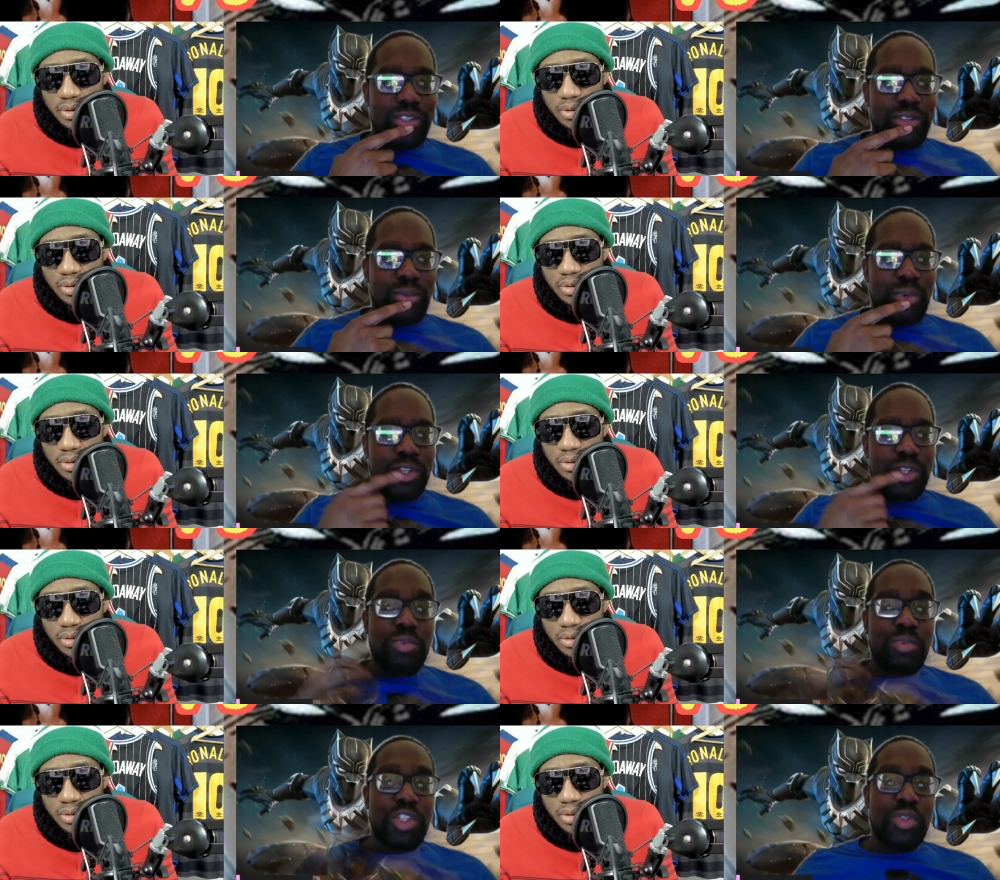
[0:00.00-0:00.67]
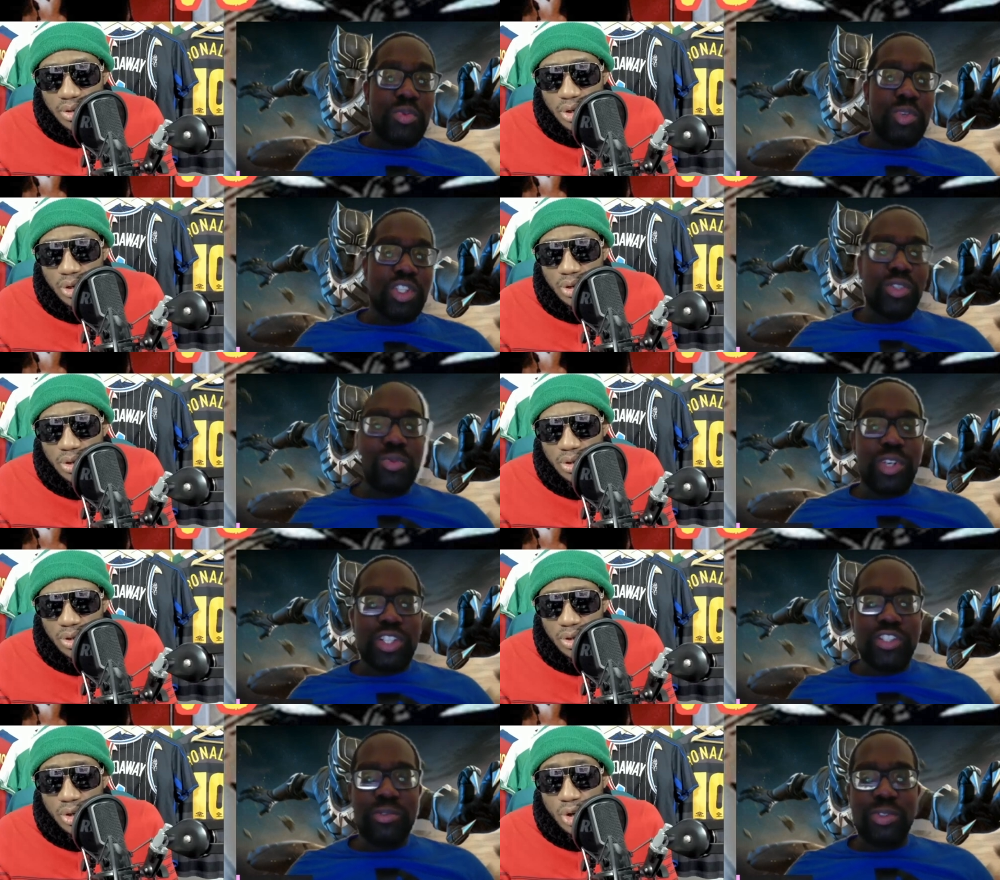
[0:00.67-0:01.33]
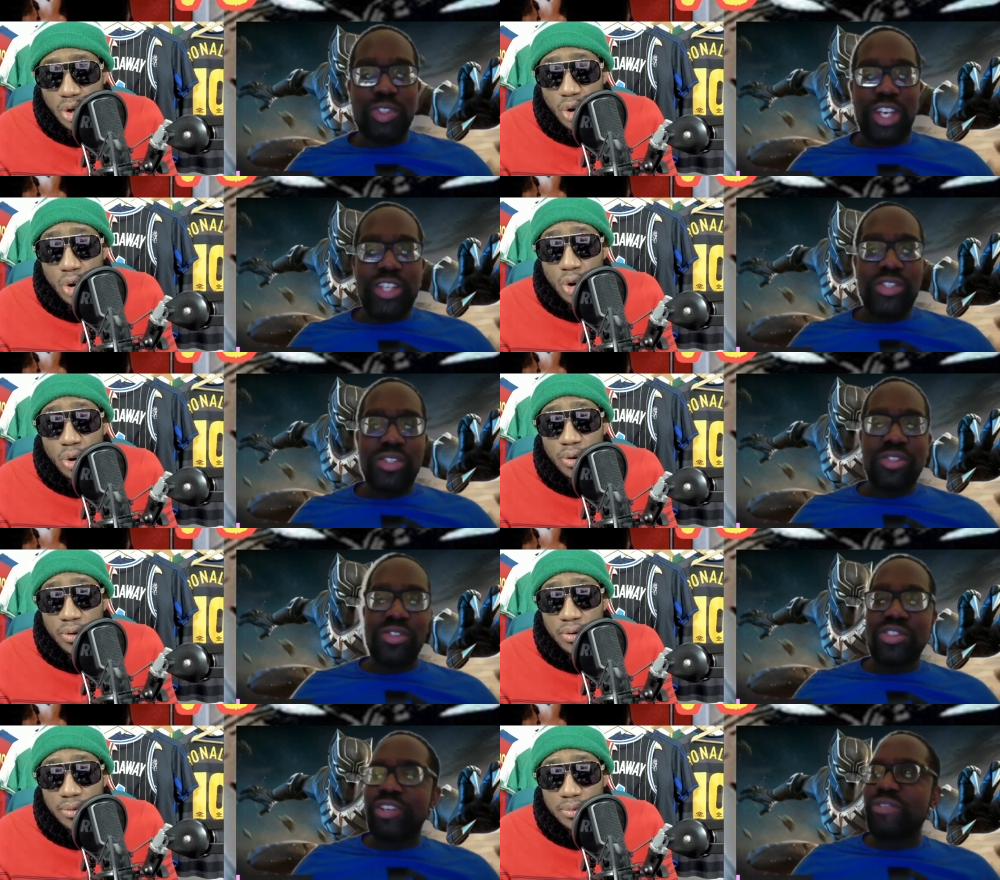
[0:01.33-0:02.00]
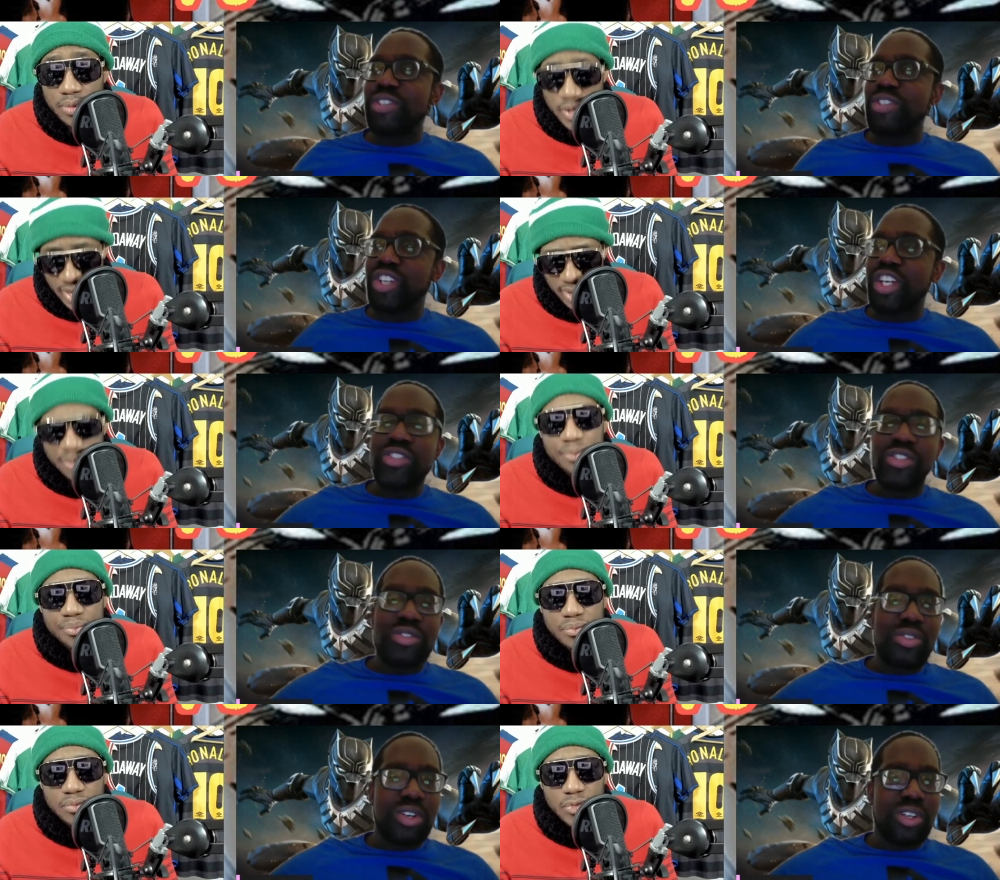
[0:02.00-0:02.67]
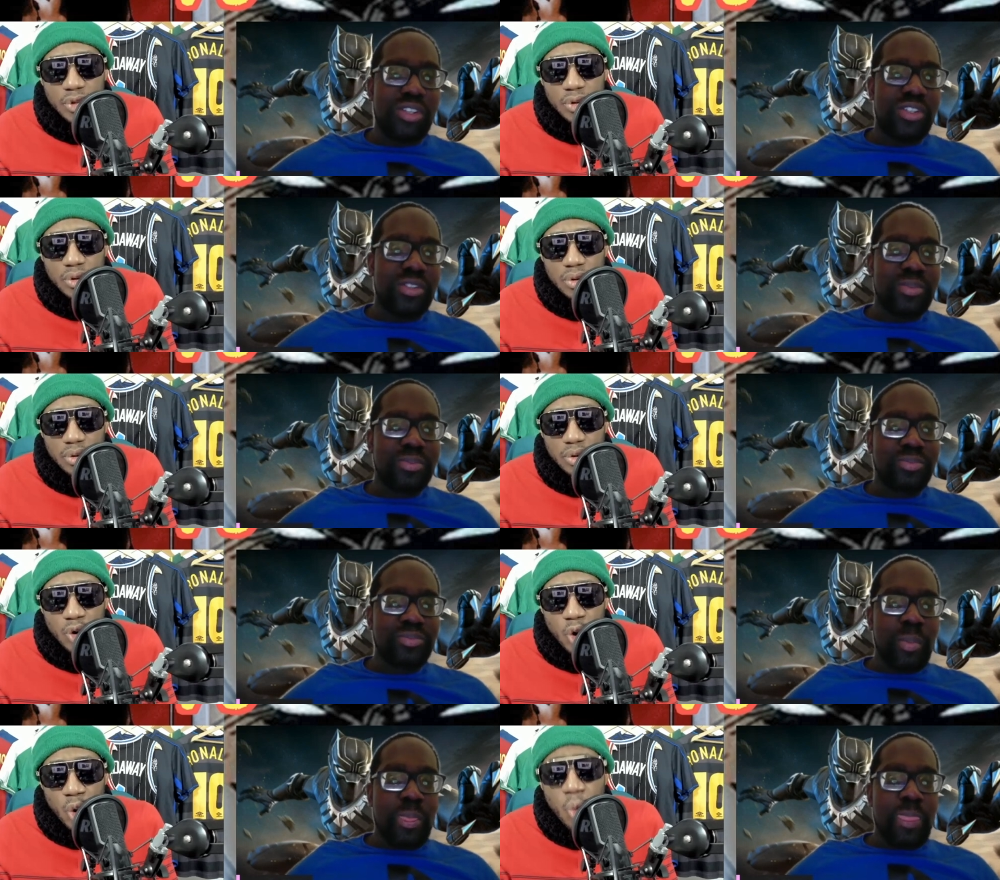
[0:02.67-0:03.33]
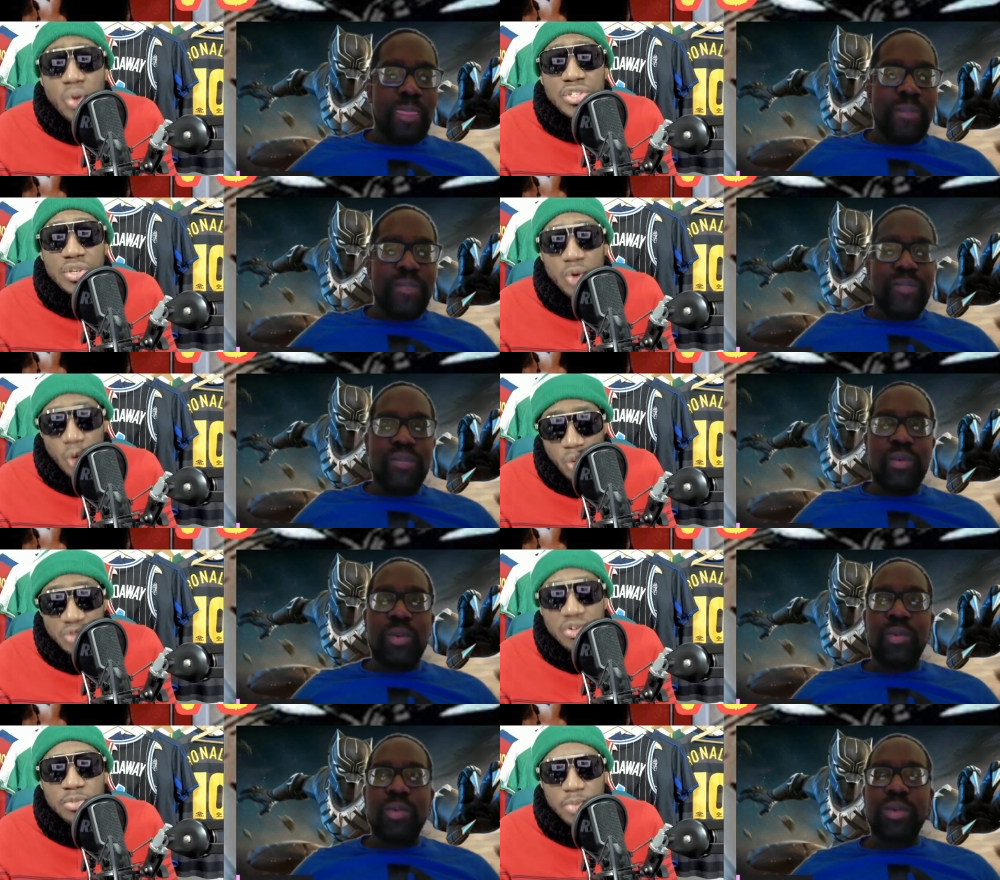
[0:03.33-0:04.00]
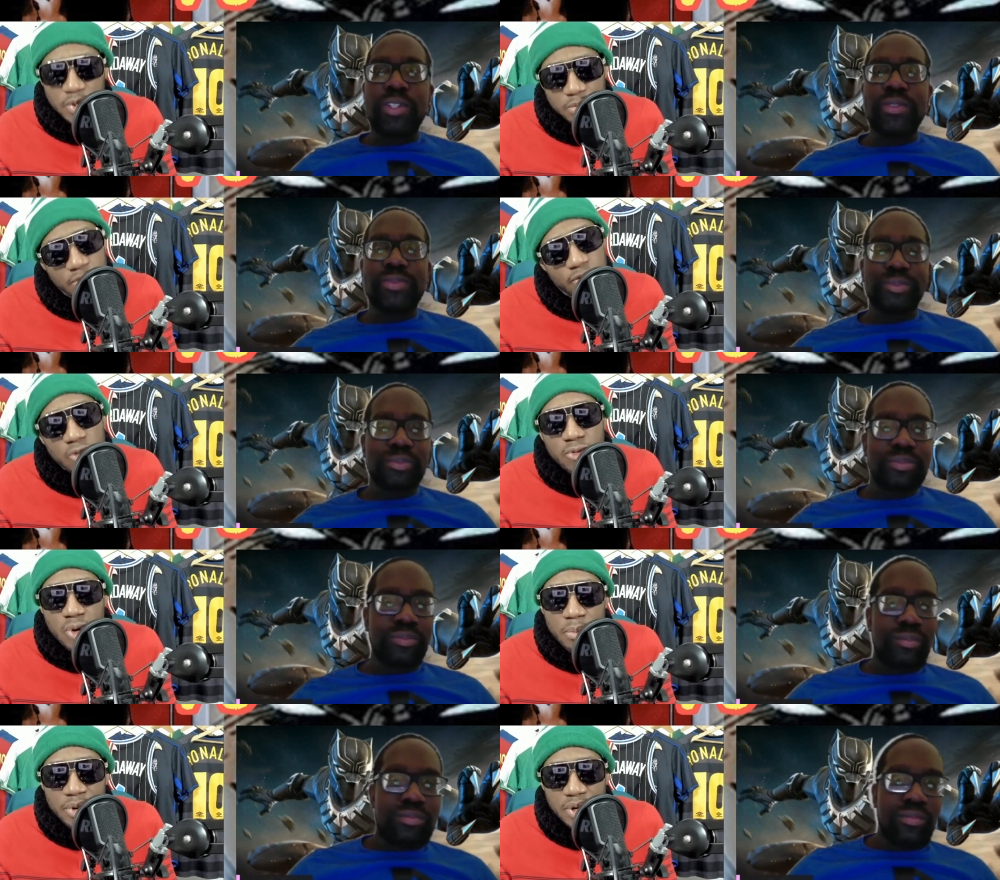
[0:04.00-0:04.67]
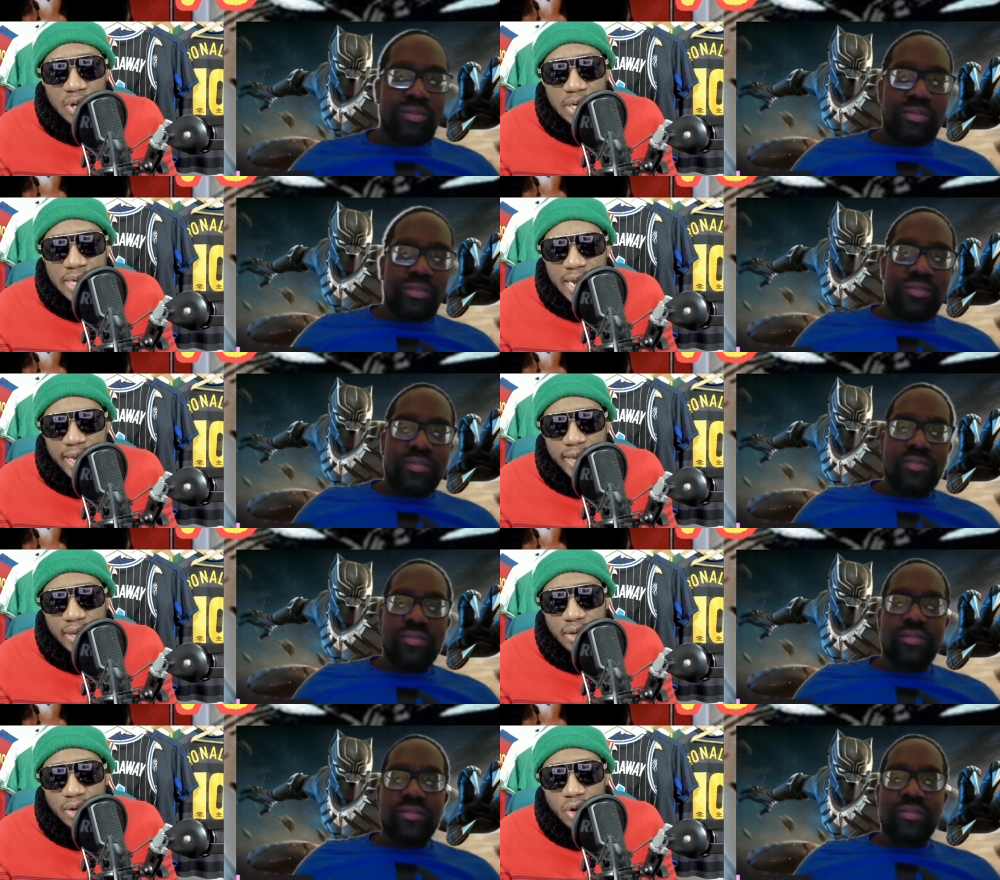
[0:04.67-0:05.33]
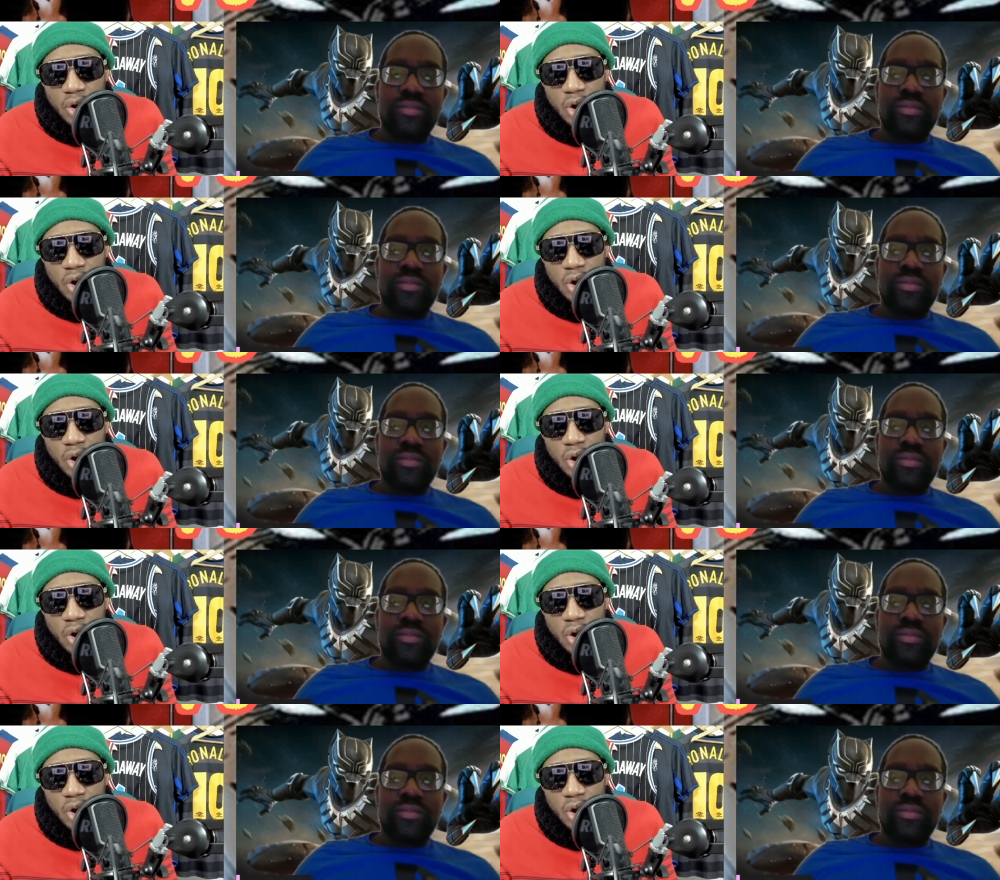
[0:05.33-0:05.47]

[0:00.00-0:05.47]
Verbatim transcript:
Speaker 1: What? Which which one? You Jason? I think Jason Todd. Who was who was responsible for,
Speaker 2: for Robin dying?